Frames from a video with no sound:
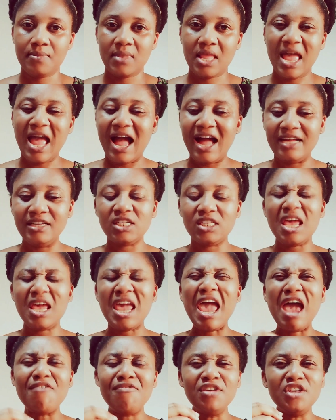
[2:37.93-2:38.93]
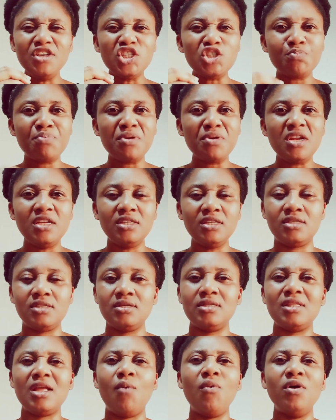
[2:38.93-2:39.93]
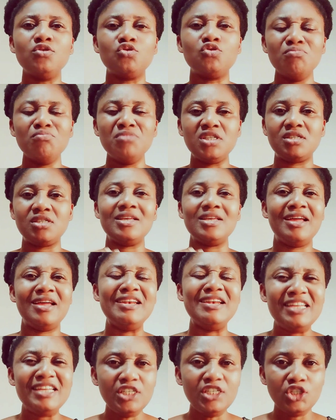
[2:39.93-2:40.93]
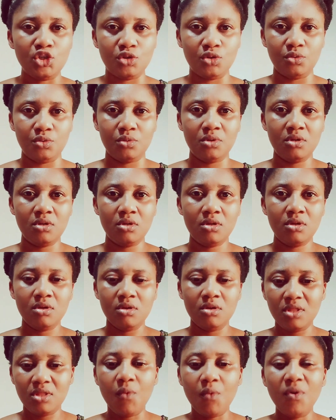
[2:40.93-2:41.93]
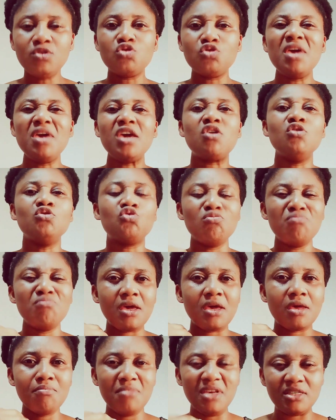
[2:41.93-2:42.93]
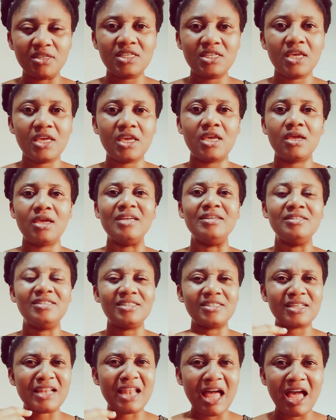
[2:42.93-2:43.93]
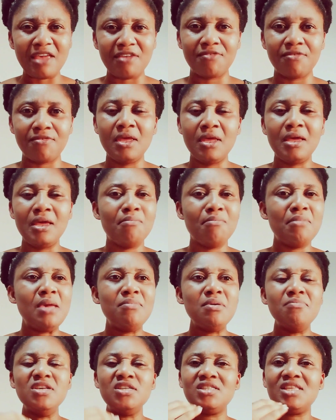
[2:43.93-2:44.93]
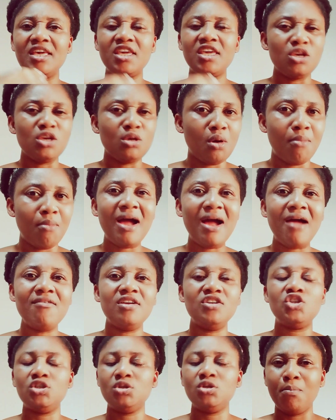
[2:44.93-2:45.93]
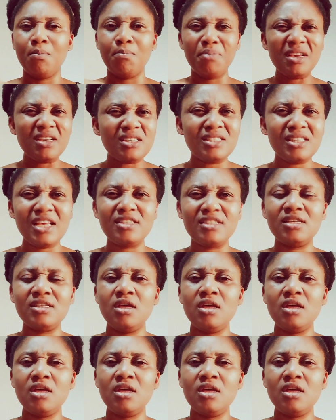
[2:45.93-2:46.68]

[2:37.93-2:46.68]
And every spirit that wants to mislead you, they want to make you to make mistake in this life. Maybe mistake in your marriage, in your business.